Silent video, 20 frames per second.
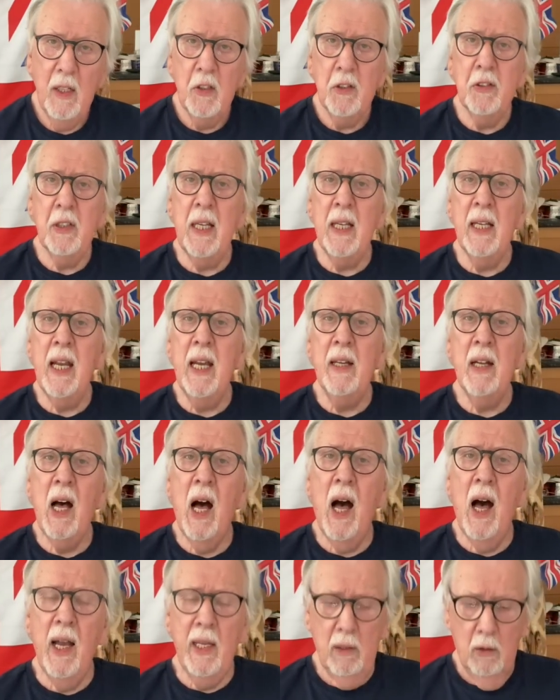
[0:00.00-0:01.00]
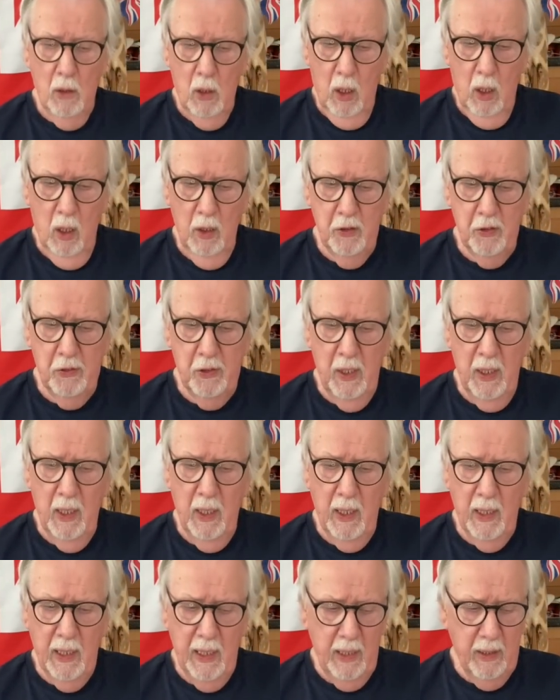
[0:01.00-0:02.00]
Sing it high or
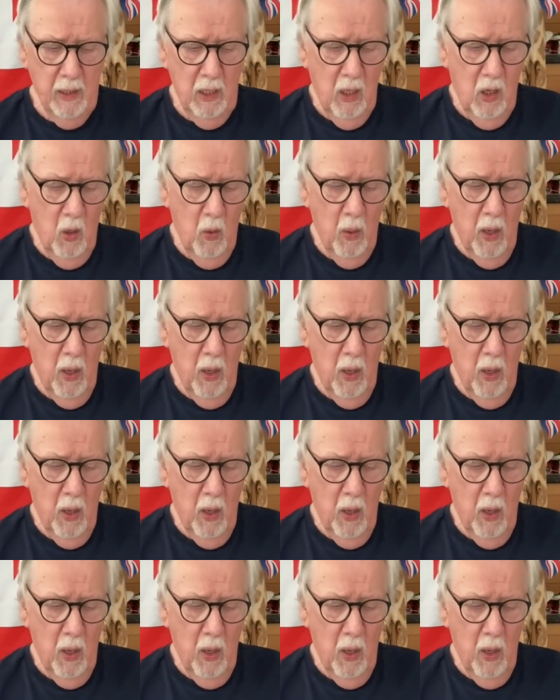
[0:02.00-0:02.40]
sing it low.